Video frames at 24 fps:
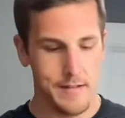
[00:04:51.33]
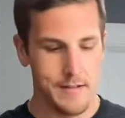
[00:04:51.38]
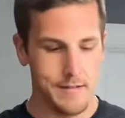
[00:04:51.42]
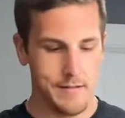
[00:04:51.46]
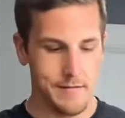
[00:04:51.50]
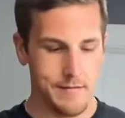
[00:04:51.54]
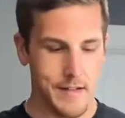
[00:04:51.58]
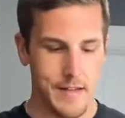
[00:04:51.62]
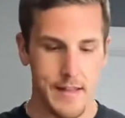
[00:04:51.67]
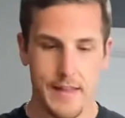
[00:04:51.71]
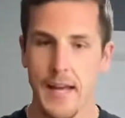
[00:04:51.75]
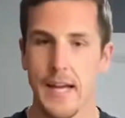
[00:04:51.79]

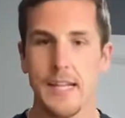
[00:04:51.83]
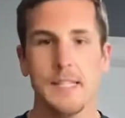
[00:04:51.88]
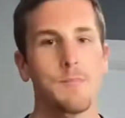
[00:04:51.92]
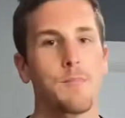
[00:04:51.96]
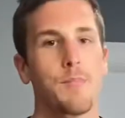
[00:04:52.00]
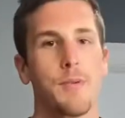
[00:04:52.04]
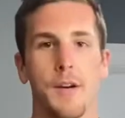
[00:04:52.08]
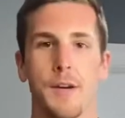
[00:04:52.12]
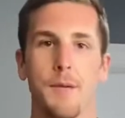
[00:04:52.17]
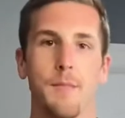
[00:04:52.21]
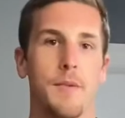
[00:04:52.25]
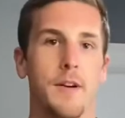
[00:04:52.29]
and that's
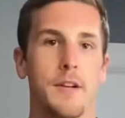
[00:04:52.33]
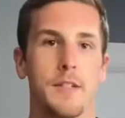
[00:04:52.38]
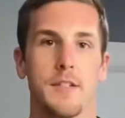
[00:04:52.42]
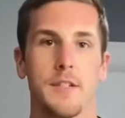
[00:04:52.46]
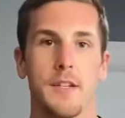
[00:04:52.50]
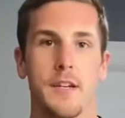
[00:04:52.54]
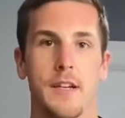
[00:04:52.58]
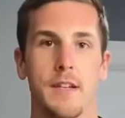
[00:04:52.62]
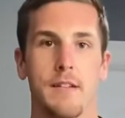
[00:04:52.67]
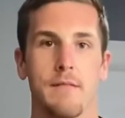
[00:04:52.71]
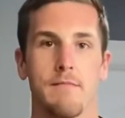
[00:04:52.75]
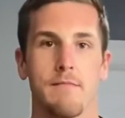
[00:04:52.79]
pretty much
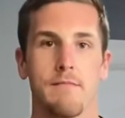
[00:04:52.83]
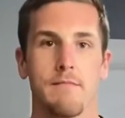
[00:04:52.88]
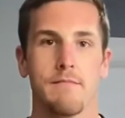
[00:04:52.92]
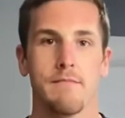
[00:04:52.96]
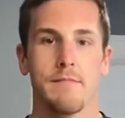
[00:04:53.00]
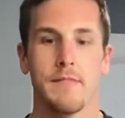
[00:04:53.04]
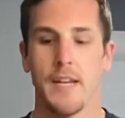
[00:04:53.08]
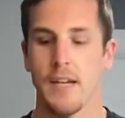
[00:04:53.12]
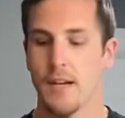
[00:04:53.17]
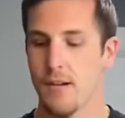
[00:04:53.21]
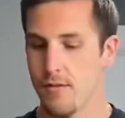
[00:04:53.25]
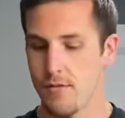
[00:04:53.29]
it.
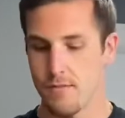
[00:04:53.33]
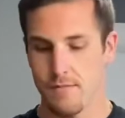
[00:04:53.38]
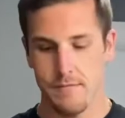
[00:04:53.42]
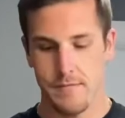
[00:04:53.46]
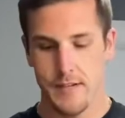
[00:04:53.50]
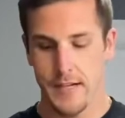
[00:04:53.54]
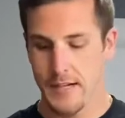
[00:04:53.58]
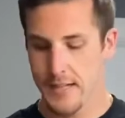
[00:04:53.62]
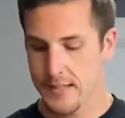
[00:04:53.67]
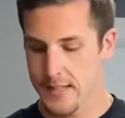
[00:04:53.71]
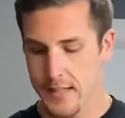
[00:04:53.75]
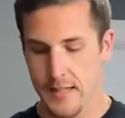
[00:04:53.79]
They don't,
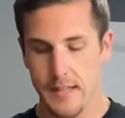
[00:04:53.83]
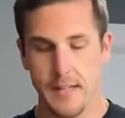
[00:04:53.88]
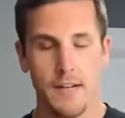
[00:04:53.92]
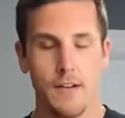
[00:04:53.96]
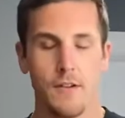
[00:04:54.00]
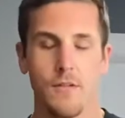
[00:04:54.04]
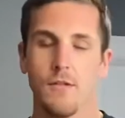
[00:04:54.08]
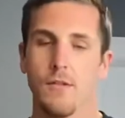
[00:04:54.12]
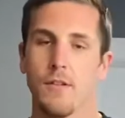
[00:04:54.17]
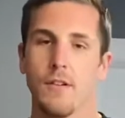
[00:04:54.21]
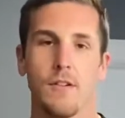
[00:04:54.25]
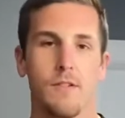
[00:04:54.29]
like I said, they
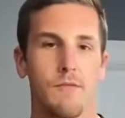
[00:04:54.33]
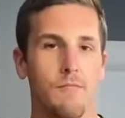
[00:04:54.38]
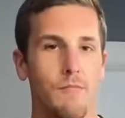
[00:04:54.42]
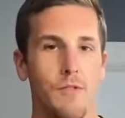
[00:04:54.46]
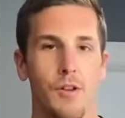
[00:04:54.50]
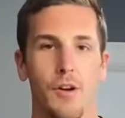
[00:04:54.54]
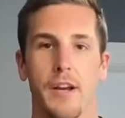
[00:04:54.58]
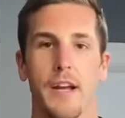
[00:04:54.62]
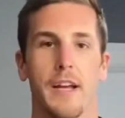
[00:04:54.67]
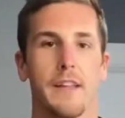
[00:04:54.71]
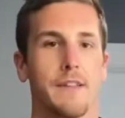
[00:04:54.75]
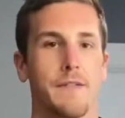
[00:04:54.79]
don't
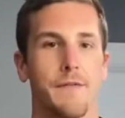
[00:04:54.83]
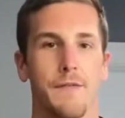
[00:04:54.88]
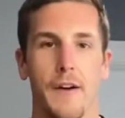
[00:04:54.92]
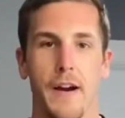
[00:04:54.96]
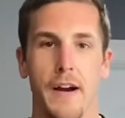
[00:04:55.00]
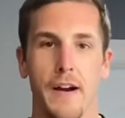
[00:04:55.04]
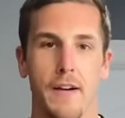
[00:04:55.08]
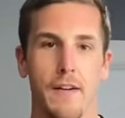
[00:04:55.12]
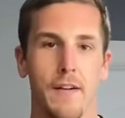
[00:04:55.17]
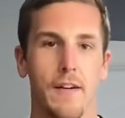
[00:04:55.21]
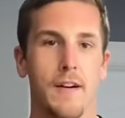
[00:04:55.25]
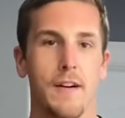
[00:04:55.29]
look at the
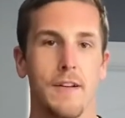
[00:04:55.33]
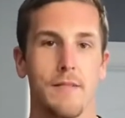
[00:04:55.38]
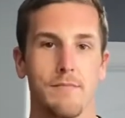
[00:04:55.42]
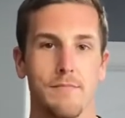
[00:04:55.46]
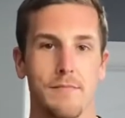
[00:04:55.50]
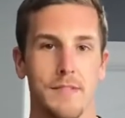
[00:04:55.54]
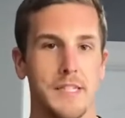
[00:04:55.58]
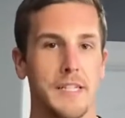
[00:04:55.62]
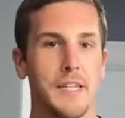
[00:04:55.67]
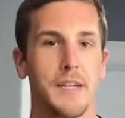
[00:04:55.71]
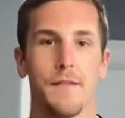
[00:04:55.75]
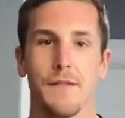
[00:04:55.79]
firearm,
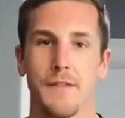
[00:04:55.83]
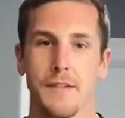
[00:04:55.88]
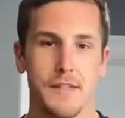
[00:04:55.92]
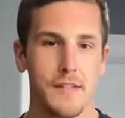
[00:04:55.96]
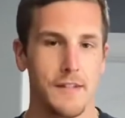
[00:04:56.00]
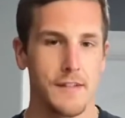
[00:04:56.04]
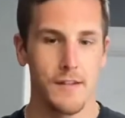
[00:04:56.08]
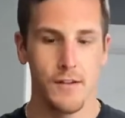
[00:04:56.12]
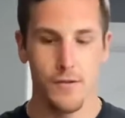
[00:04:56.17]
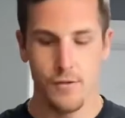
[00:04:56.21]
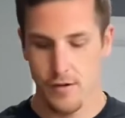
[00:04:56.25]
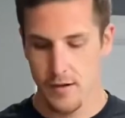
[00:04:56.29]
see if it's
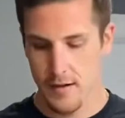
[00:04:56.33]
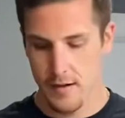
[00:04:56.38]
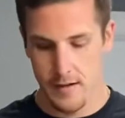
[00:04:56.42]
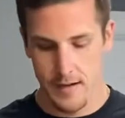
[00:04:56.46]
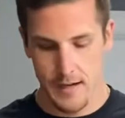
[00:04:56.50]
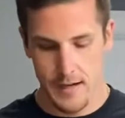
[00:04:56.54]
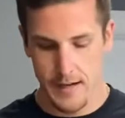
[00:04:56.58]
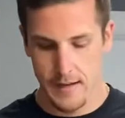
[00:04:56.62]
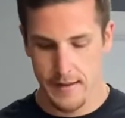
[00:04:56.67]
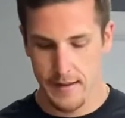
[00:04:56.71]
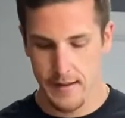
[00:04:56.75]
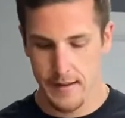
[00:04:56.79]
unloaded,
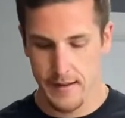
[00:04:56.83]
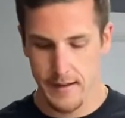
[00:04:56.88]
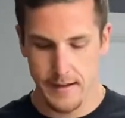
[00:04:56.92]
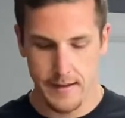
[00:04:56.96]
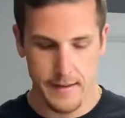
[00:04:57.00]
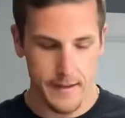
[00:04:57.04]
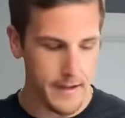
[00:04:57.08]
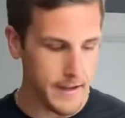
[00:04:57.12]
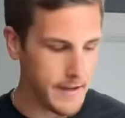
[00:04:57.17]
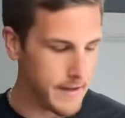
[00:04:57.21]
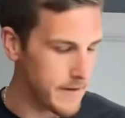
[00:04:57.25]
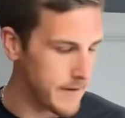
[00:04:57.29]
anything like
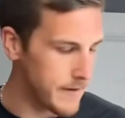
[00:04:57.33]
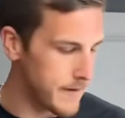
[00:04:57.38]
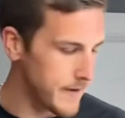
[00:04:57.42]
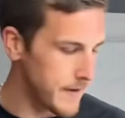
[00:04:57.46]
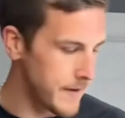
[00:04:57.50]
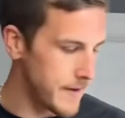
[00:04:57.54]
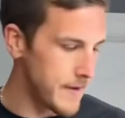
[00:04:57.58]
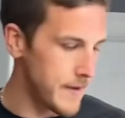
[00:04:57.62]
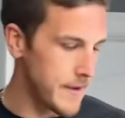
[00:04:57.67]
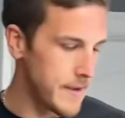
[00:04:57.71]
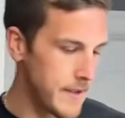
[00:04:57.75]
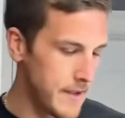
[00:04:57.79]
that.
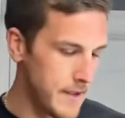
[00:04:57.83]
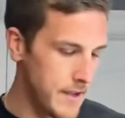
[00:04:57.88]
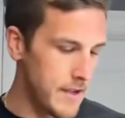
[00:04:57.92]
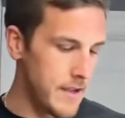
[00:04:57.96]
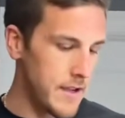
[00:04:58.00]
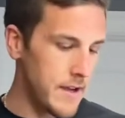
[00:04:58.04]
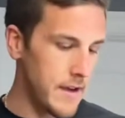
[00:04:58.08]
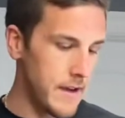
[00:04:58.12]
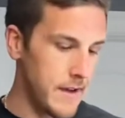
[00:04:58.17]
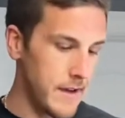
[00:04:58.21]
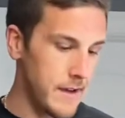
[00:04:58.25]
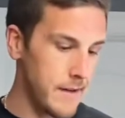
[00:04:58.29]

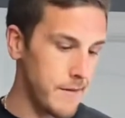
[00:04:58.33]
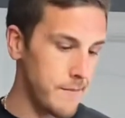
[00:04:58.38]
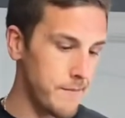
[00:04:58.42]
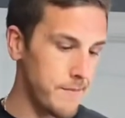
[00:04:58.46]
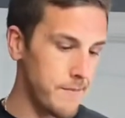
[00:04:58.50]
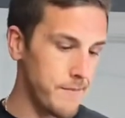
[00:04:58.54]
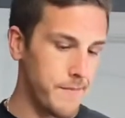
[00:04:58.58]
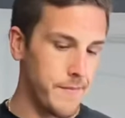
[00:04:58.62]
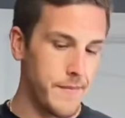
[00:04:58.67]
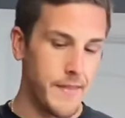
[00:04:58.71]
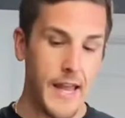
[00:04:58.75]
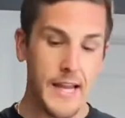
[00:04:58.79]
Uh,
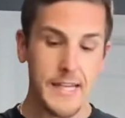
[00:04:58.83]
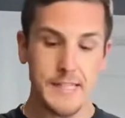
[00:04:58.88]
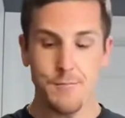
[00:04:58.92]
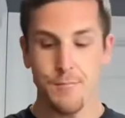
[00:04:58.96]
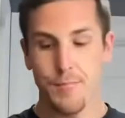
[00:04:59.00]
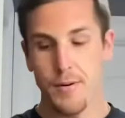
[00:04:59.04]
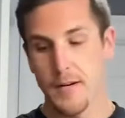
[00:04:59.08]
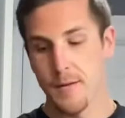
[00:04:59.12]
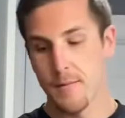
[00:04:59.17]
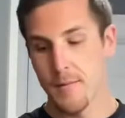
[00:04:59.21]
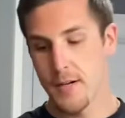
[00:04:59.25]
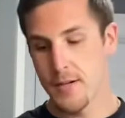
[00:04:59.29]
that's
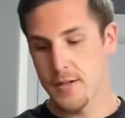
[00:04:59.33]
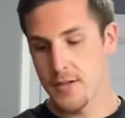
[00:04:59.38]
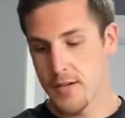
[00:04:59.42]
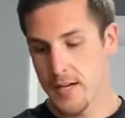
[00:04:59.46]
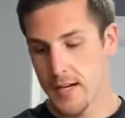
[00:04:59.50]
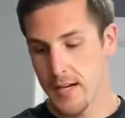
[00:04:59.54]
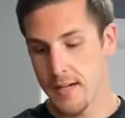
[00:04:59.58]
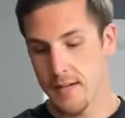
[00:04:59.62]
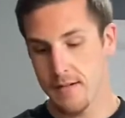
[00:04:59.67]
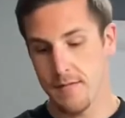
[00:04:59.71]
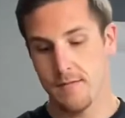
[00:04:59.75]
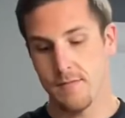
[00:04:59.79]
pretty much
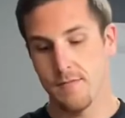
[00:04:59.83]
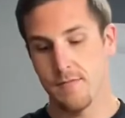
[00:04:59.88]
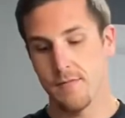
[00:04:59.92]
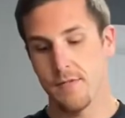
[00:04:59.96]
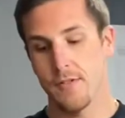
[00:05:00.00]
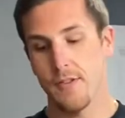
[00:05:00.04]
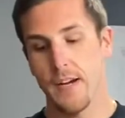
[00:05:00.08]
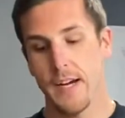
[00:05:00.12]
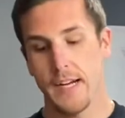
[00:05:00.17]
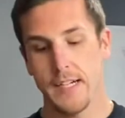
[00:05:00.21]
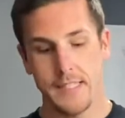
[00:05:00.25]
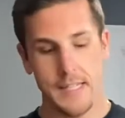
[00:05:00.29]
it. So,
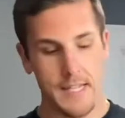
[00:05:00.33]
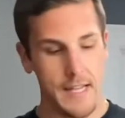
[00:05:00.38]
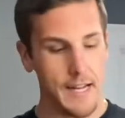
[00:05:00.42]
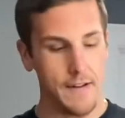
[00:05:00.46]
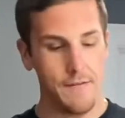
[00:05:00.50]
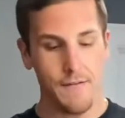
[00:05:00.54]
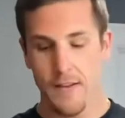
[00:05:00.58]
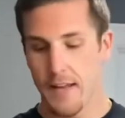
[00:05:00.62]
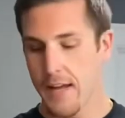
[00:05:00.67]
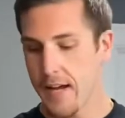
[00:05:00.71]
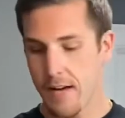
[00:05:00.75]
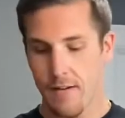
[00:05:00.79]
like I said,
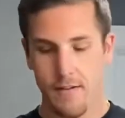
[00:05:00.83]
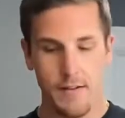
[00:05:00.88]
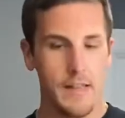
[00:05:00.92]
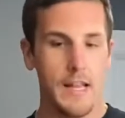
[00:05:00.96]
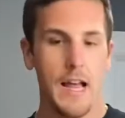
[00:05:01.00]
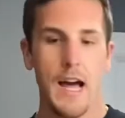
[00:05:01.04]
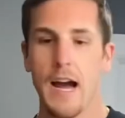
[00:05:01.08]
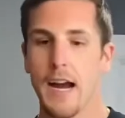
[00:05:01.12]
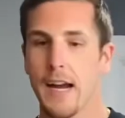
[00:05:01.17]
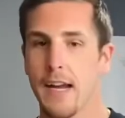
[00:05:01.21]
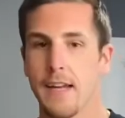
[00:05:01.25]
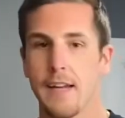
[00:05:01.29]
after that, I would
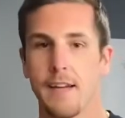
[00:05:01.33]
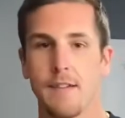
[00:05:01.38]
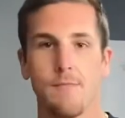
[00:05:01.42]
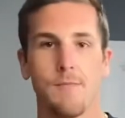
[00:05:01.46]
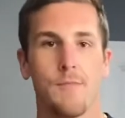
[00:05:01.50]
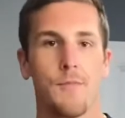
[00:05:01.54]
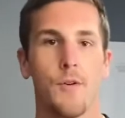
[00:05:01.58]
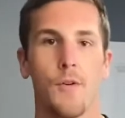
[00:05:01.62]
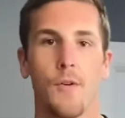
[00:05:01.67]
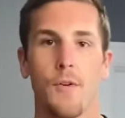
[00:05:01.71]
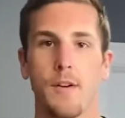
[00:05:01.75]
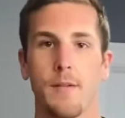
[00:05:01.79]
lock it,
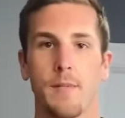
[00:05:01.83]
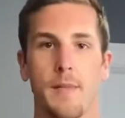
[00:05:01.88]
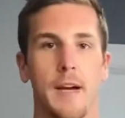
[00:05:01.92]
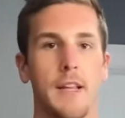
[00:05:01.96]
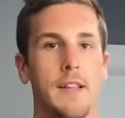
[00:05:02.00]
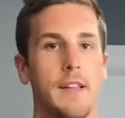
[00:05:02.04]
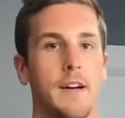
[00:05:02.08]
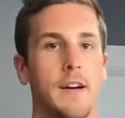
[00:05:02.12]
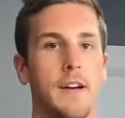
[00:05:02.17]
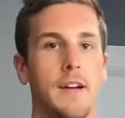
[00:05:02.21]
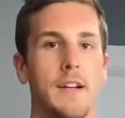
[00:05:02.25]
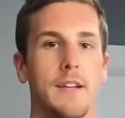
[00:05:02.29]
throw it in my
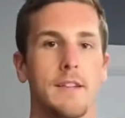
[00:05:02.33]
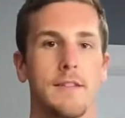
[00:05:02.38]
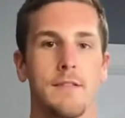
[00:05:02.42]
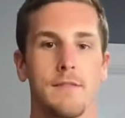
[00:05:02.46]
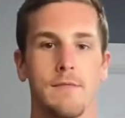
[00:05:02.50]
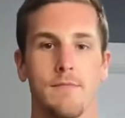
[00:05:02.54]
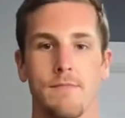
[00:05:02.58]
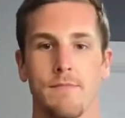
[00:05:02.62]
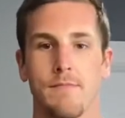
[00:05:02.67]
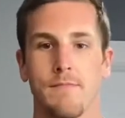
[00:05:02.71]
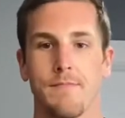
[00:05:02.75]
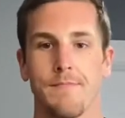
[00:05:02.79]
luggage.
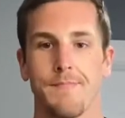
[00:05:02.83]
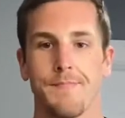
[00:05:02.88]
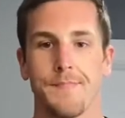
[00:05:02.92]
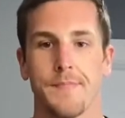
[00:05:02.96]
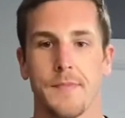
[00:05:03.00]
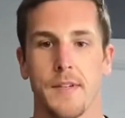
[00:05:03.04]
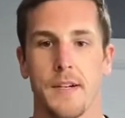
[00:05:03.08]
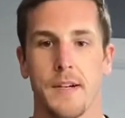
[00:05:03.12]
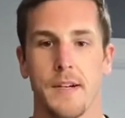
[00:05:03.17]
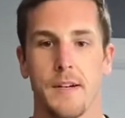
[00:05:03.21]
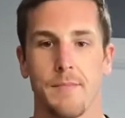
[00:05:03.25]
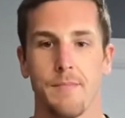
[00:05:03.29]

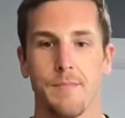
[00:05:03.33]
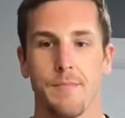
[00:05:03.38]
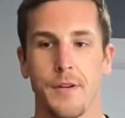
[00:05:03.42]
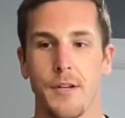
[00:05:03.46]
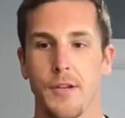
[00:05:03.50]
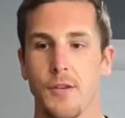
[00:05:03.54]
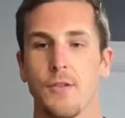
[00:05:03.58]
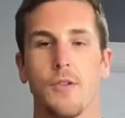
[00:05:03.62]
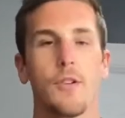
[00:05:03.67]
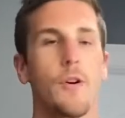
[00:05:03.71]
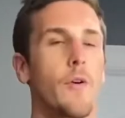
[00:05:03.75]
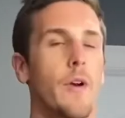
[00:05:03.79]
Um, but you don't